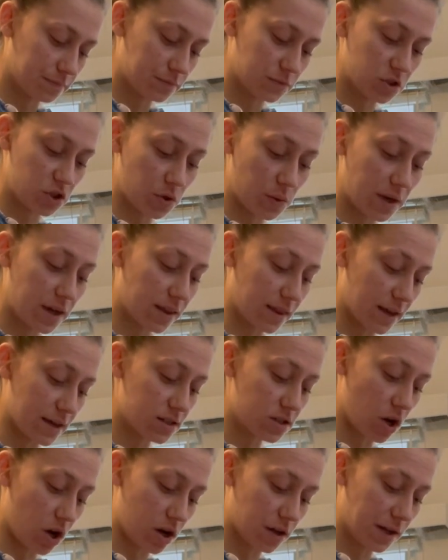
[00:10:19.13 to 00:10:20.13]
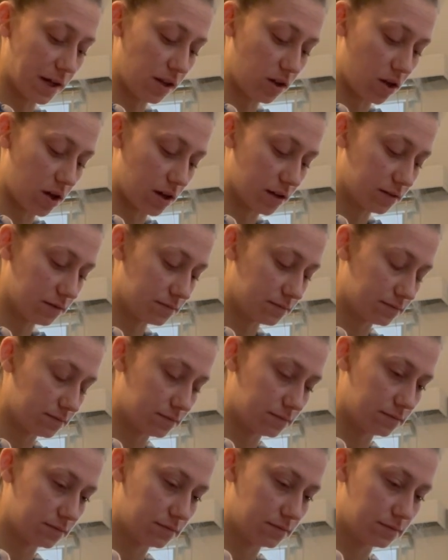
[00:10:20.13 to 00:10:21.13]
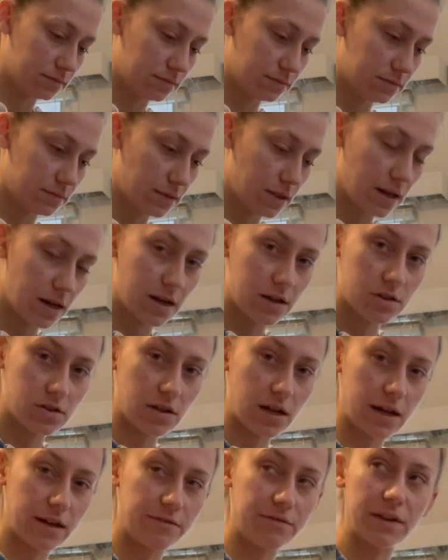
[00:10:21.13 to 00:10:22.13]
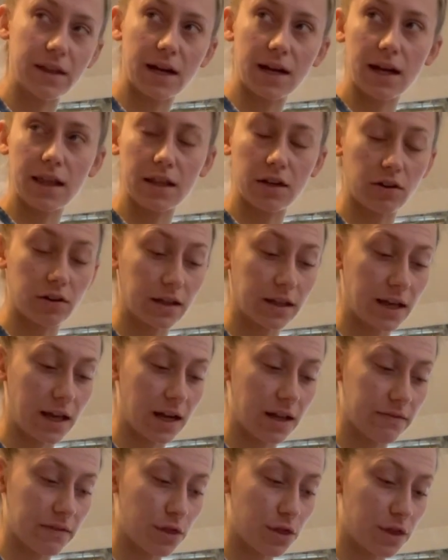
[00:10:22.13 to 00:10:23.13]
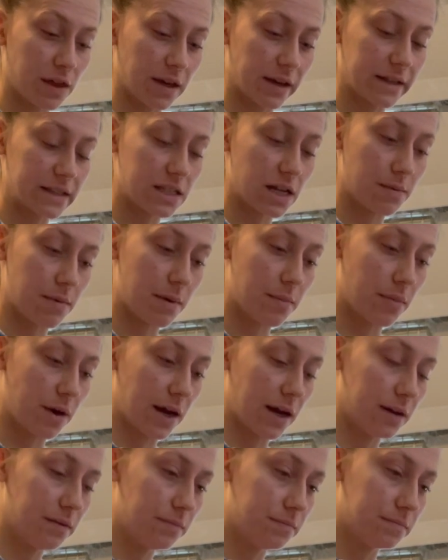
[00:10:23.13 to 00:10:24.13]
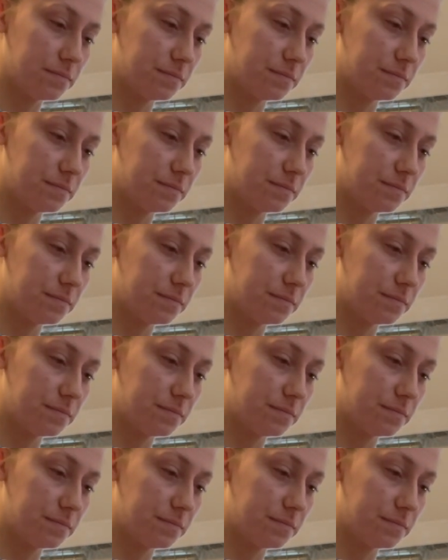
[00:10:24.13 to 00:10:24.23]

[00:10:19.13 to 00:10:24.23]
doing this all day long. So I feel like I literally can't even think inside my brain.